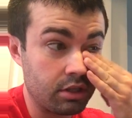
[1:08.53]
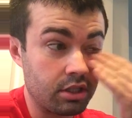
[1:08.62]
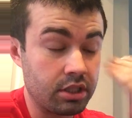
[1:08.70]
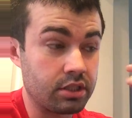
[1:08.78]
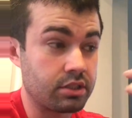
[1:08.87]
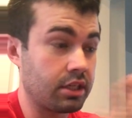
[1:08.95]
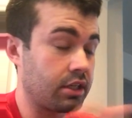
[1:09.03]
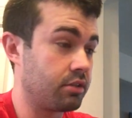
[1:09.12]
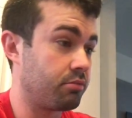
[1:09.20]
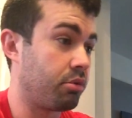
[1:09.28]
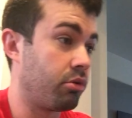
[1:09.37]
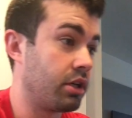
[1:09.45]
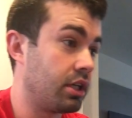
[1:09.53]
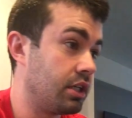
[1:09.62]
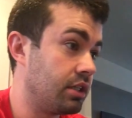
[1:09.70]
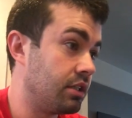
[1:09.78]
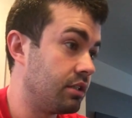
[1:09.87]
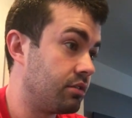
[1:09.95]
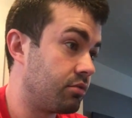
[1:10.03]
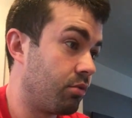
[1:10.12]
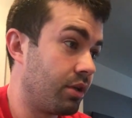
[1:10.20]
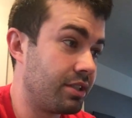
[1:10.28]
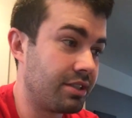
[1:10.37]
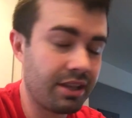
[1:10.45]
The second point is,
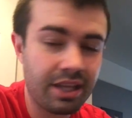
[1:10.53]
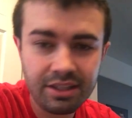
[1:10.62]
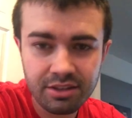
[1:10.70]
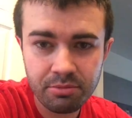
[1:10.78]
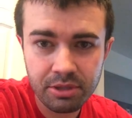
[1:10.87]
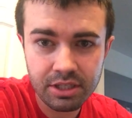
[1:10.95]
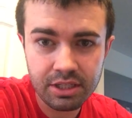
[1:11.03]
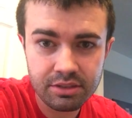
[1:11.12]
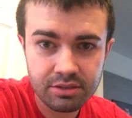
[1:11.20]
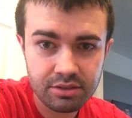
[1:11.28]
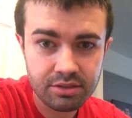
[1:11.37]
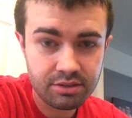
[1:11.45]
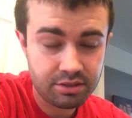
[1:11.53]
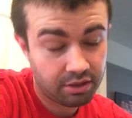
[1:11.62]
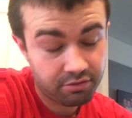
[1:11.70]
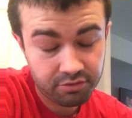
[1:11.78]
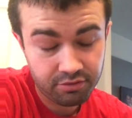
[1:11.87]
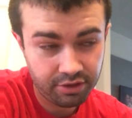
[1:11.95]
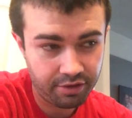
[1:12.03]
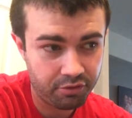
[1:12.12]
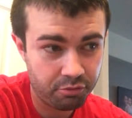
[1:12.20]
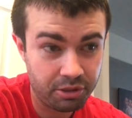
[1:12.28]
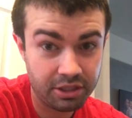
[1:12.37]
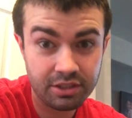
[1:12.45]
what is it like to be a dentist? I've
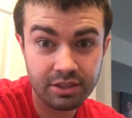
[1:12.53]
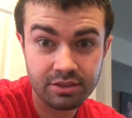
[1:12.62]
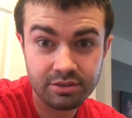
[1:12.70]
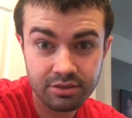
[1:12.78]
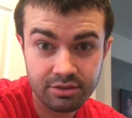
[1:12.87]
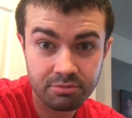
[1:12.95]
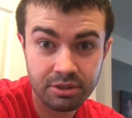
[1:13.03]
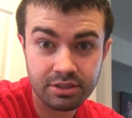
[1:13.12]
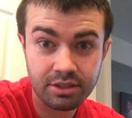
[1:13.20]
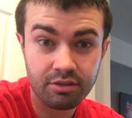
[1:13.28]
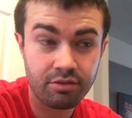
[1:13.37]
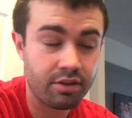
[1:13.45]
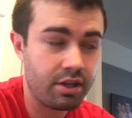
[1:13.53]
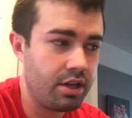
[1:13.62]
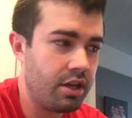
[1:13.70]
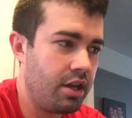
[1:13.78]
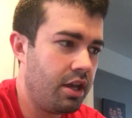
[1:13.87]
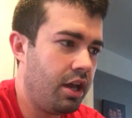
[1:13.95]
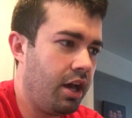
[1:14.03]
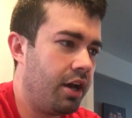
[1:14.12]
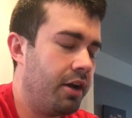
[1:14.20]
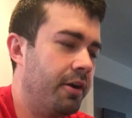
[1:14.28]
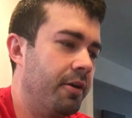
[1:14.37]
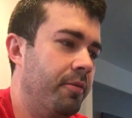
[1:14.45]
never been a dentist myself.
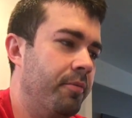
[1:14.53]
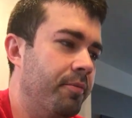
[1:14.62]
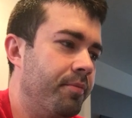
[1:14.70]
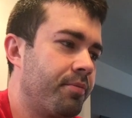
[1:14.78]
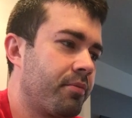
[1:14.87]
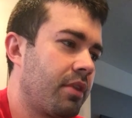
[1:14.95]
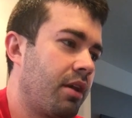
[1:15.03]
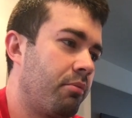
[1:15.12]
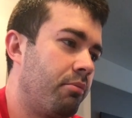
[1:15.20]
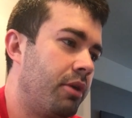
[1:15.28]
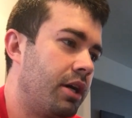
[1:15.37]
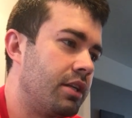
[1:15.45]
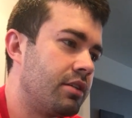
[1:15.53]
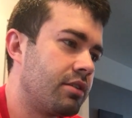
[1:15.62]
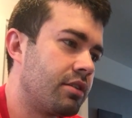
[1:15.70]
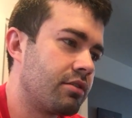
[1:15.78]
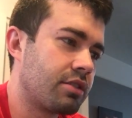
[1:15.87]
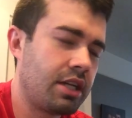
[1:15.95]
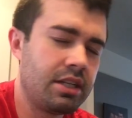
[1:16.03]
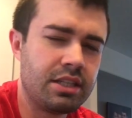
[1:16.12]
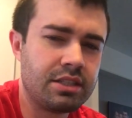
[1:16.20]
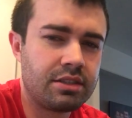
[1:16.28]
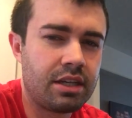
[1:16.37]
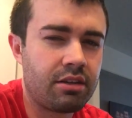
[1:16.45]
But there's kind of
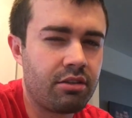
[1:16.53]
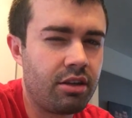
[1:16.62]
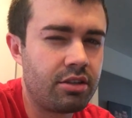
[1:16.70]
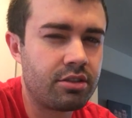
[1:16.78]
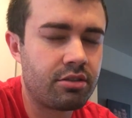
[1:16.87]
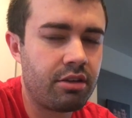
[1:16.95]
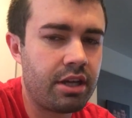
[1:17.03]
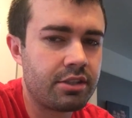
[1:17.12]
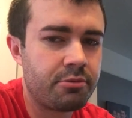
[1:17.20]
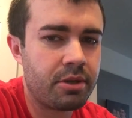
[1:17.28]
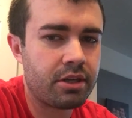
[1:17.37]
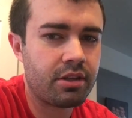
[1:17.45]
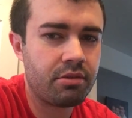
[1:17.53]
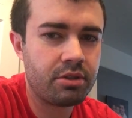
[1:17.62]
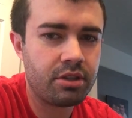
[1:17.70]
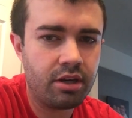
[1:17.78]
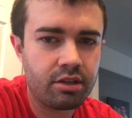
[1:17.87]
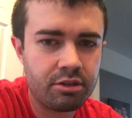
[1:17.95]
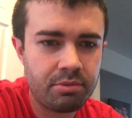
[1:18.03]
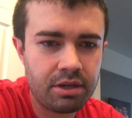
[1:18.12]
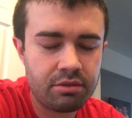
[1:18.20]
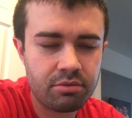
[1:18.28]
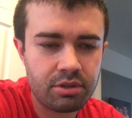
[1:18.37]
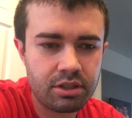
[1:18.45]
this psychological aspect that we talked
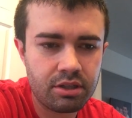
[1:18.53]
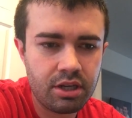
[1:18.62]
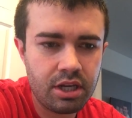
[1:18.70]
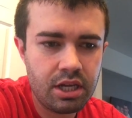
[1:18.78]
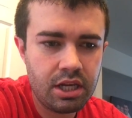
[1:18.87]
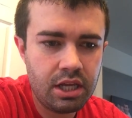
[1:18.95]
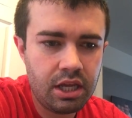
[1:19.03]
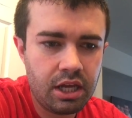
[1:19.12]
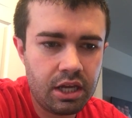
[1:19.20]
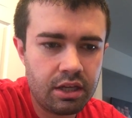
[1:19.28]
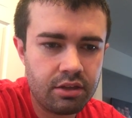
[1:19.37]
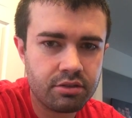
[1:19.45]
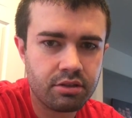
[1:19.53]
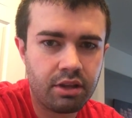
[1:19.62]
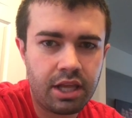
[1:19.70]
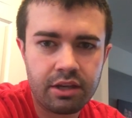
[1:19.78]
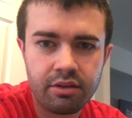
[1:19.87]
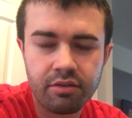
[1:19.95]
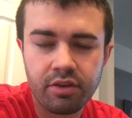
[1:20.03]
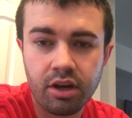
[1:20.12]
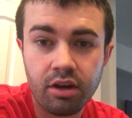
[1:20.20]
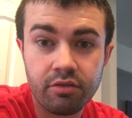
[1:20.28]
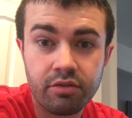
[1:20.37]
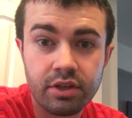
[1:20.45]
about where there's a lack of
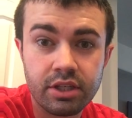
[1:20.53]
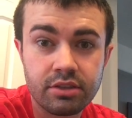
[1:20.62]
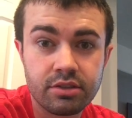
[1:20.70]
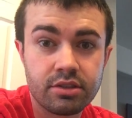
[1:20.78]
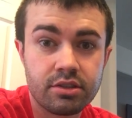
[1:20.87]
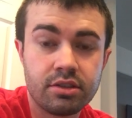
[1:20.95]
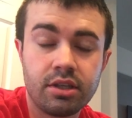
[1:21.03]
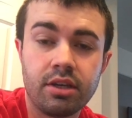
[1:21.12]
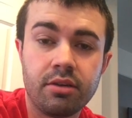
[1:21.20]
confidence.